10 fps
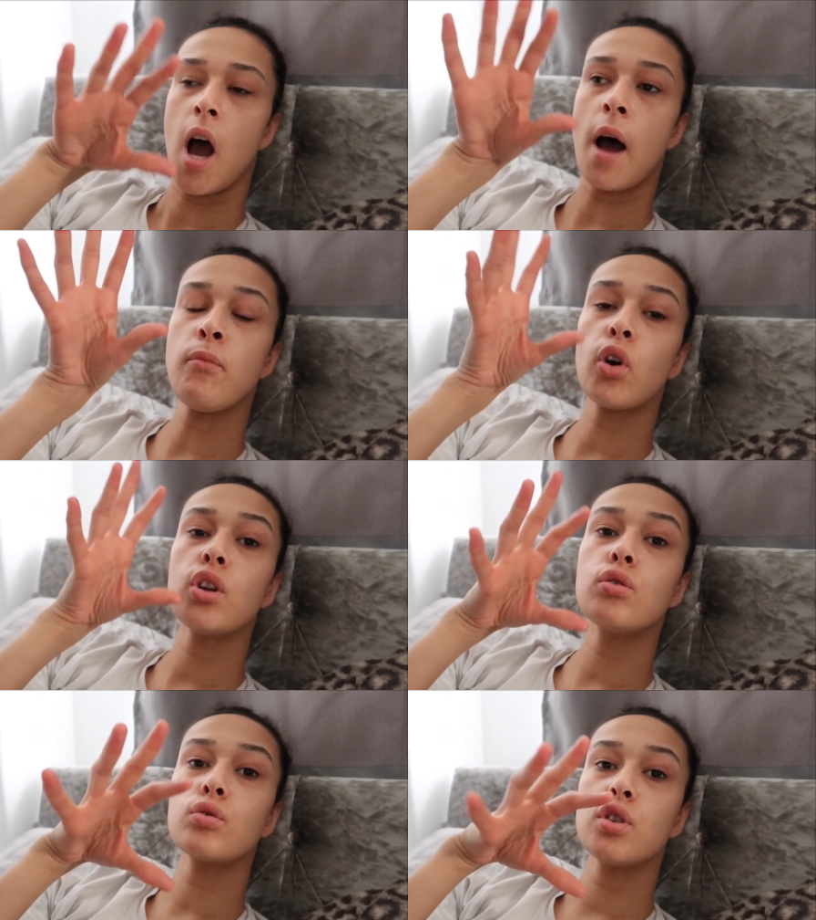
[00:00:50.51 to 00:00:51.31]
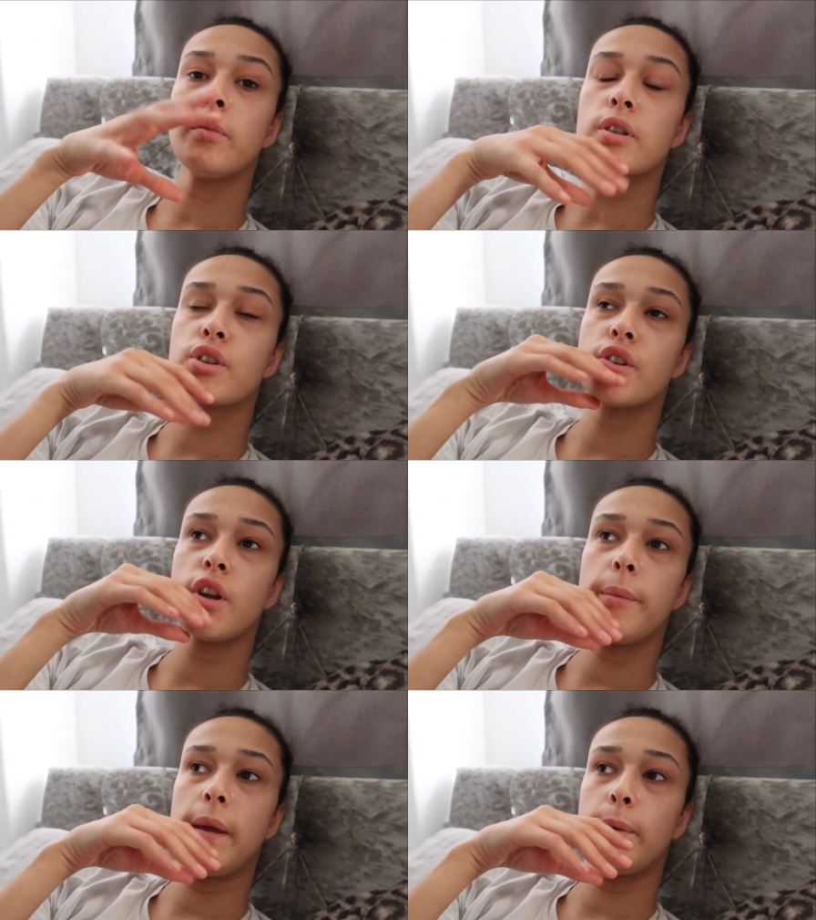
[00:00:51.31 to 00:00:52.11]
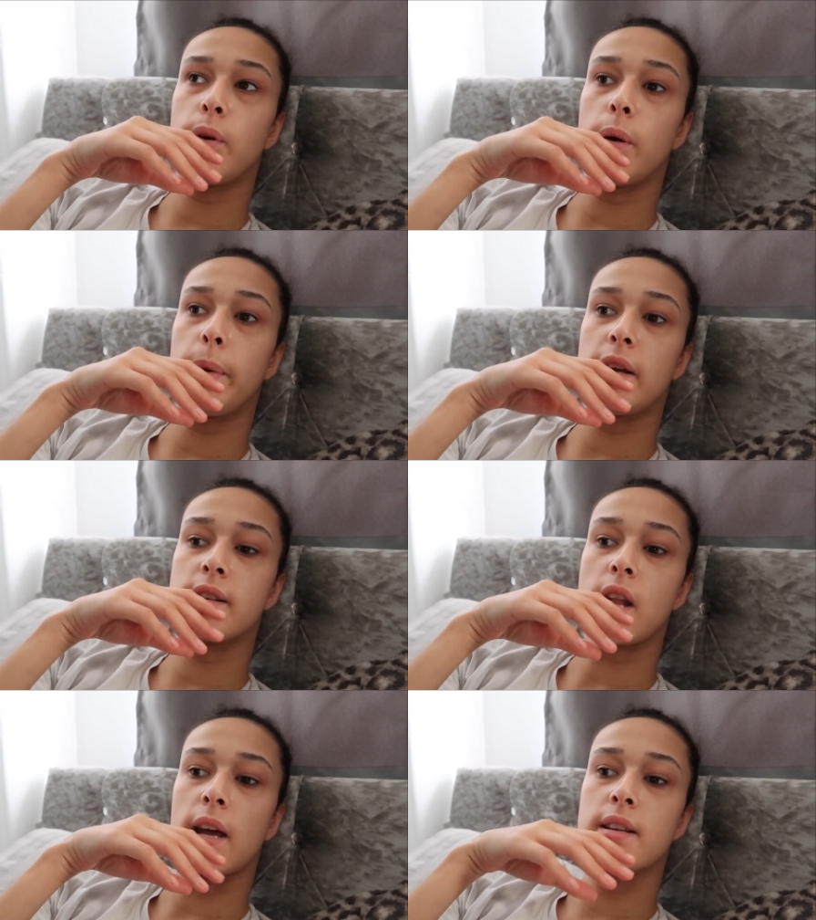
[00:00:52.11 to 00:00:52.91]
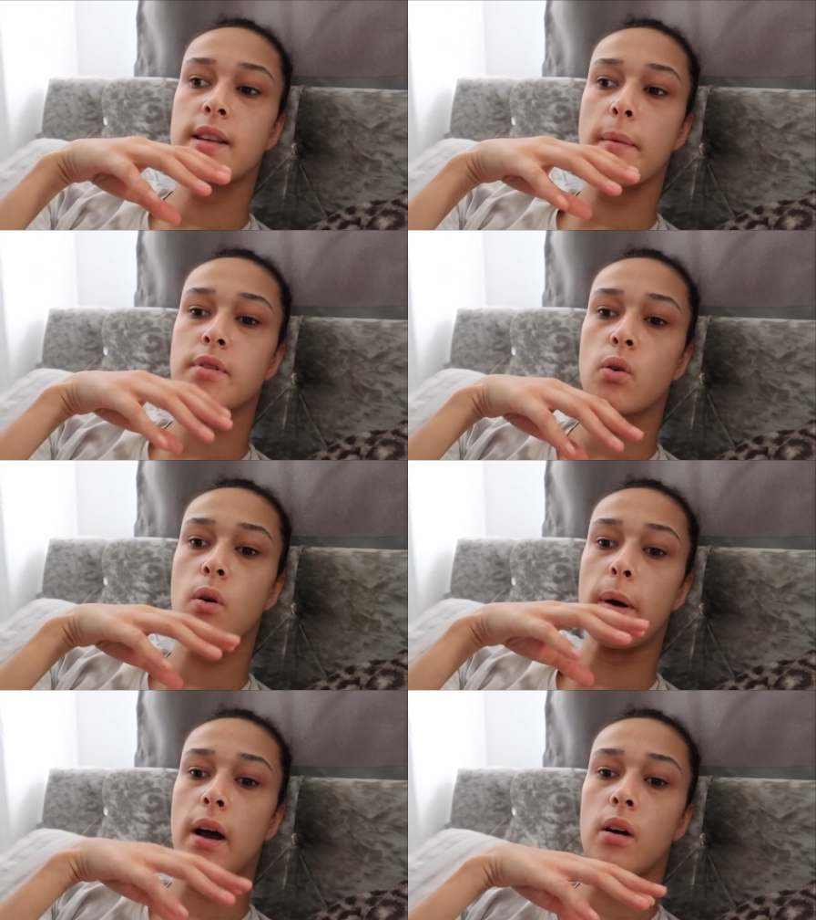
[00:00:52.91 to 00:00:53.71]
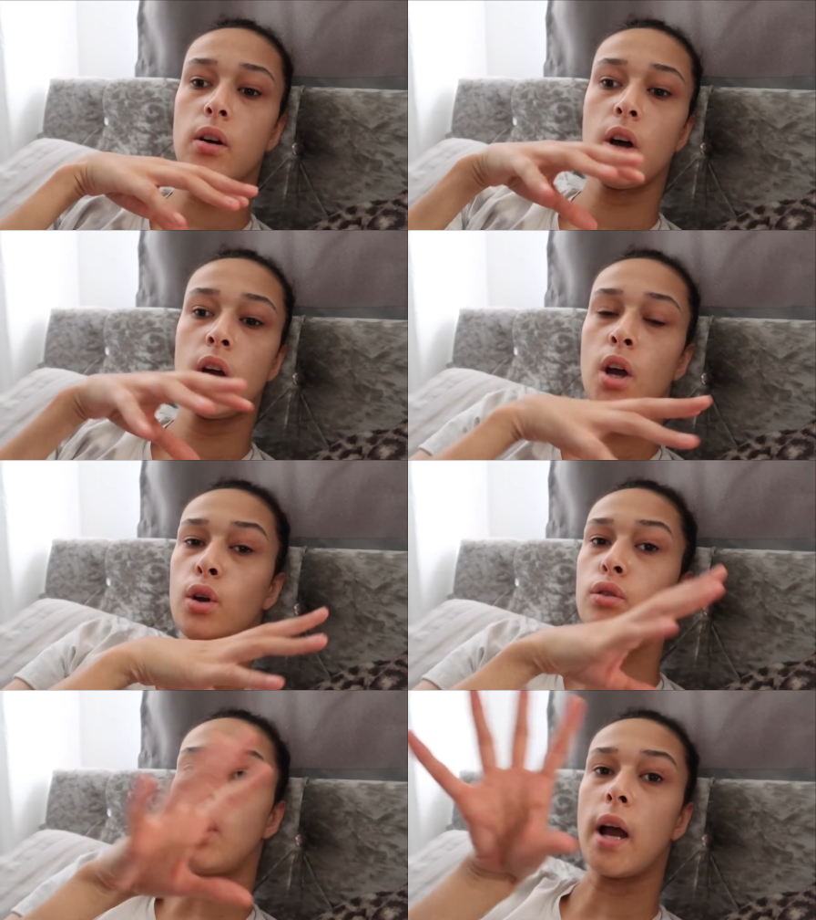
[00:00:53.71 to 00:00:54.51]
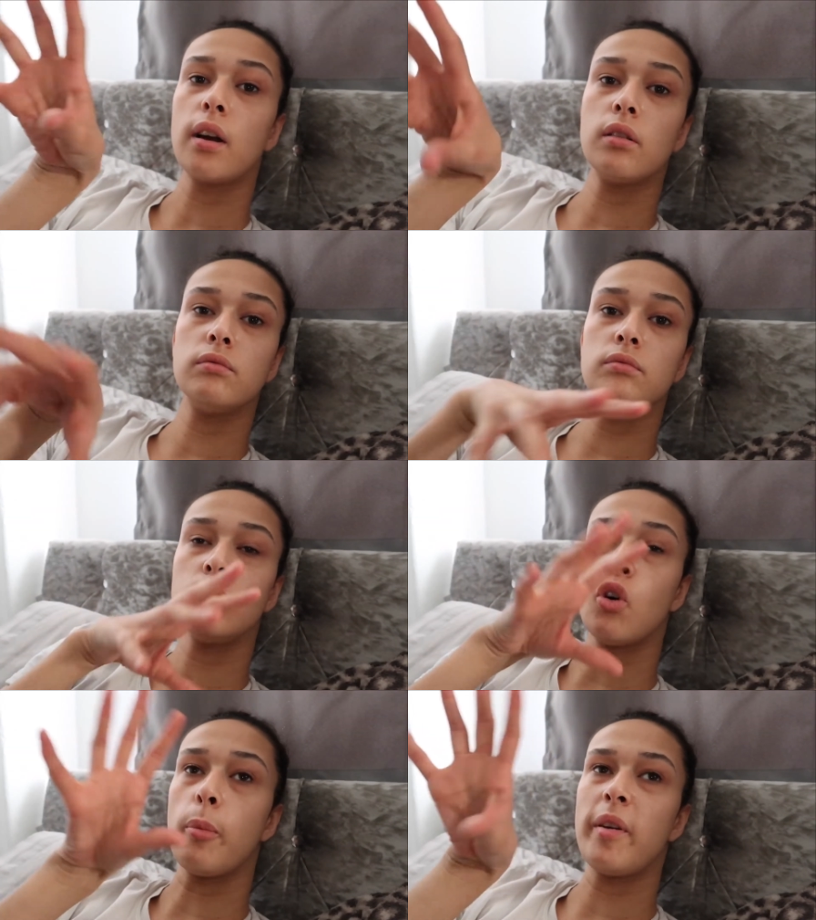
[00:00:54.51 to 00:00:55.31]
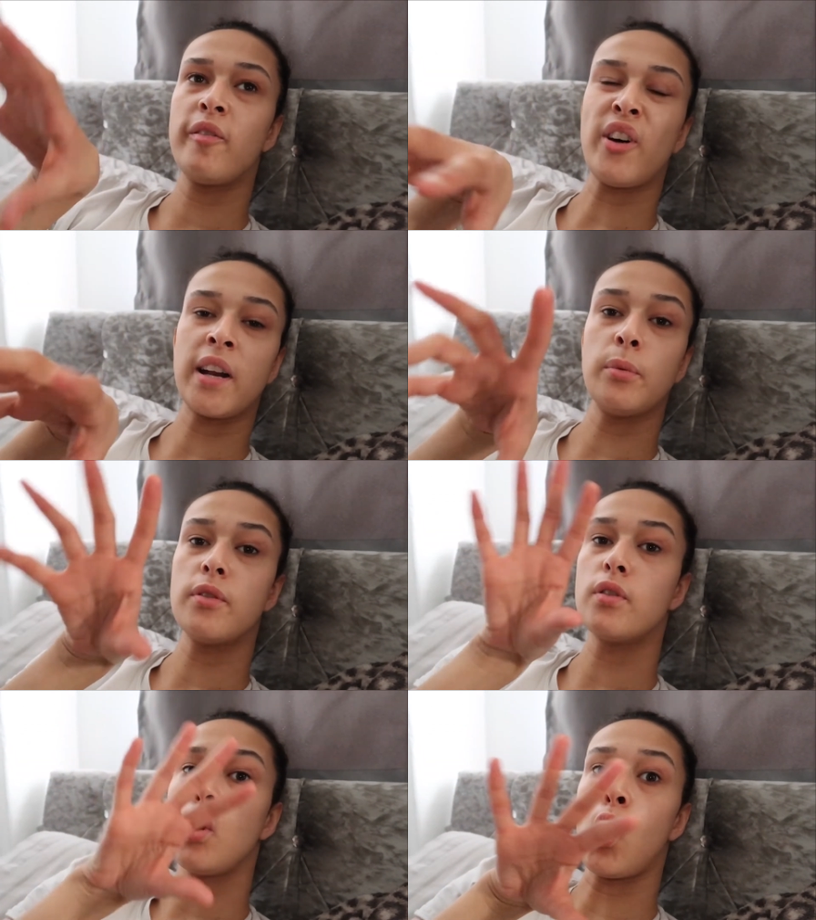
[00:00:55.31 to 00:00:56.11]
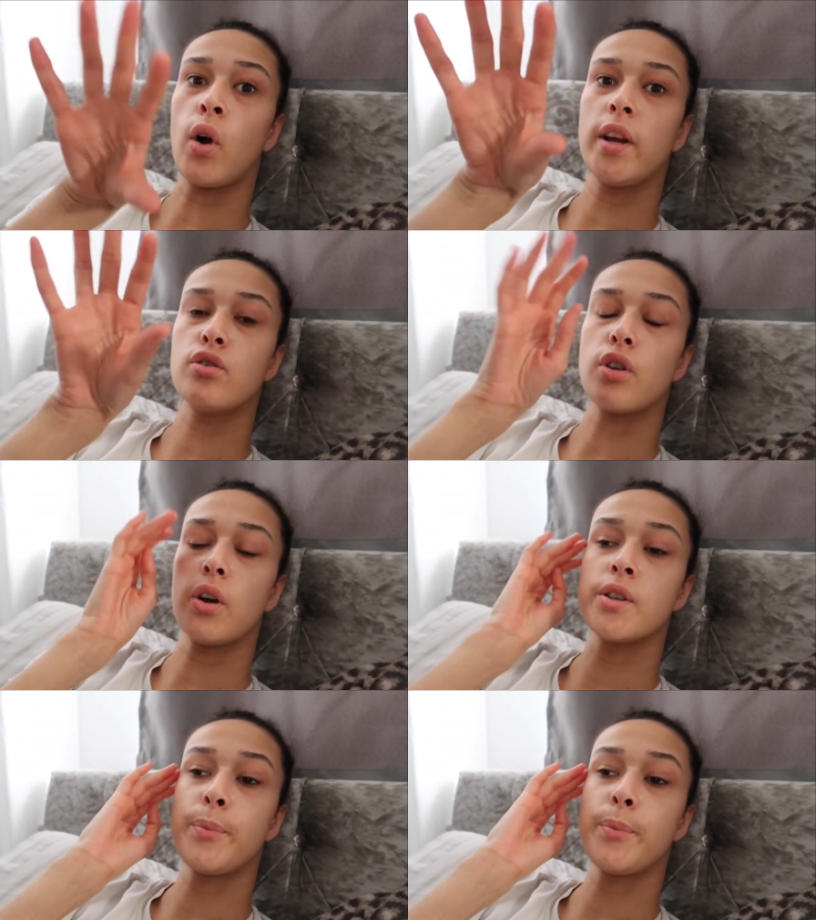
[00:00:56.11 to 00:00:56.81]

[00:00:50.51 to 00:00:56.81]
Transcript: I'm not gonna talk too much because I know people are a bit like skeptical about like or a bit funny with long intros.